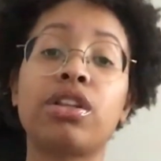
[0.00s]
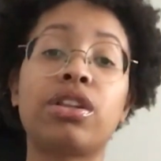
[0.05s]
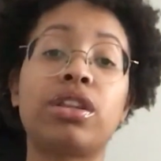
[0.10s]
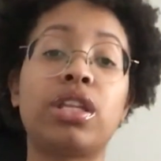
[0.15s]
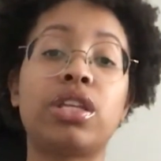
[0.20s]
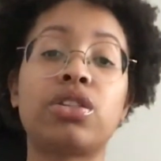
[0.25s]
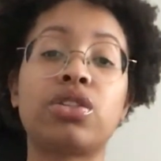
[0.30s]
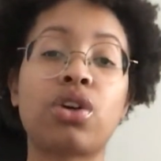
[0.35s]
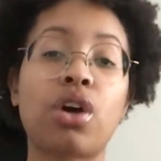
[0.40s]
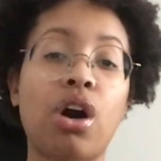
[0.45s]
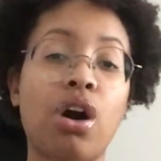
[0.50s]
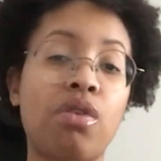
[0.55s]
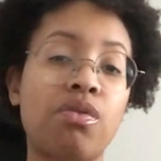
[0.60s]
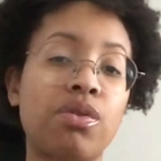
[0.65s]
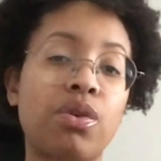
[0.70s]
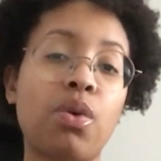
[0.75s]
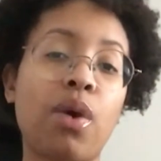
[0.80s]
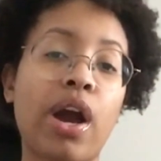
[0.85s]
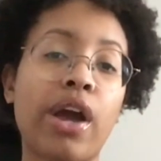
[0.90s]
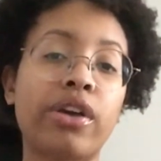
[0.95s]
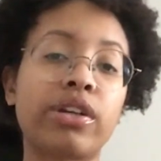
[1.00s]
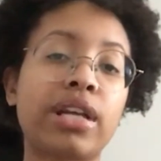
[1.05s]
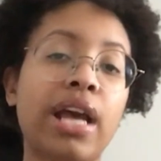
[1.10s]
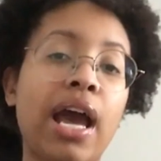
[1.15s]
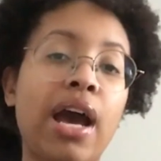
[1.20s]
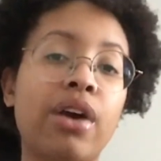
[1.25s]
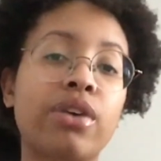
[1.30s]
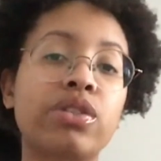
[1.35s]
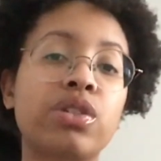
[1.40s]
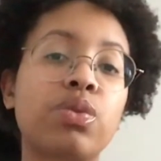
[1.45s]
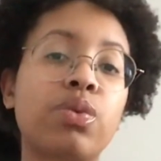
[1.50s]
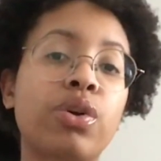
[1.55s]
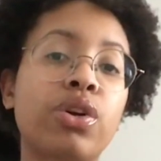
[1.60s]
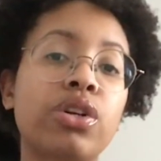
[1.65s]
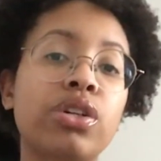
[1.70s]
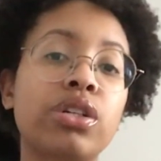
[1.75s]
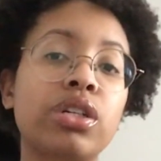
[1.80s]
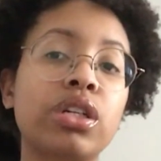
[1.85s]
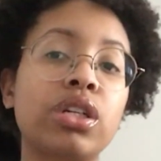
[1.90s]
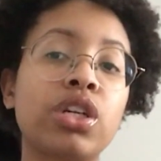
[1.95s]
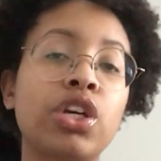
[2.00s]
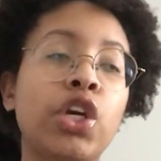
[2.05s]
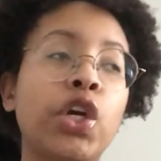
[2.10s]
these are all required housework.